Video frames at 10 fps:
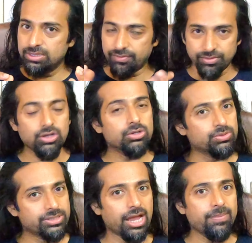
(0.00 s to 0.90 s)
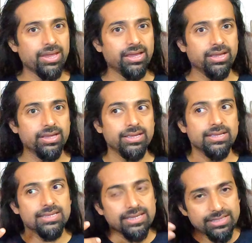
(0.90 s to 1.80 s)
The videos which I make,
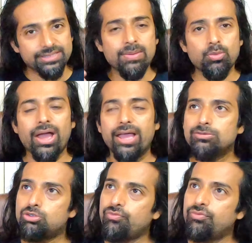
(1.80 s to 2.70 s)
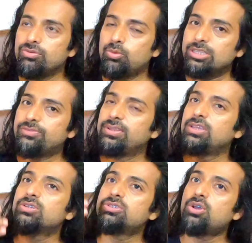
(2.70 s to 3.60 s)
in the same way I used to watch
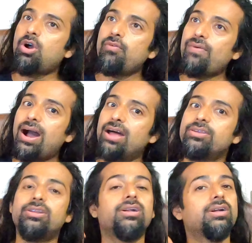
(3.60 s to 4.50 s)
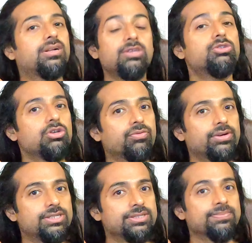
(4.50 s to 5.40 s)
videos of other
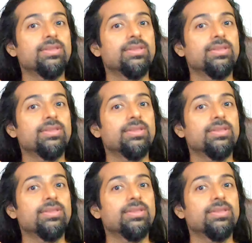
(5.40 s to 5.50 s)
YouTubers,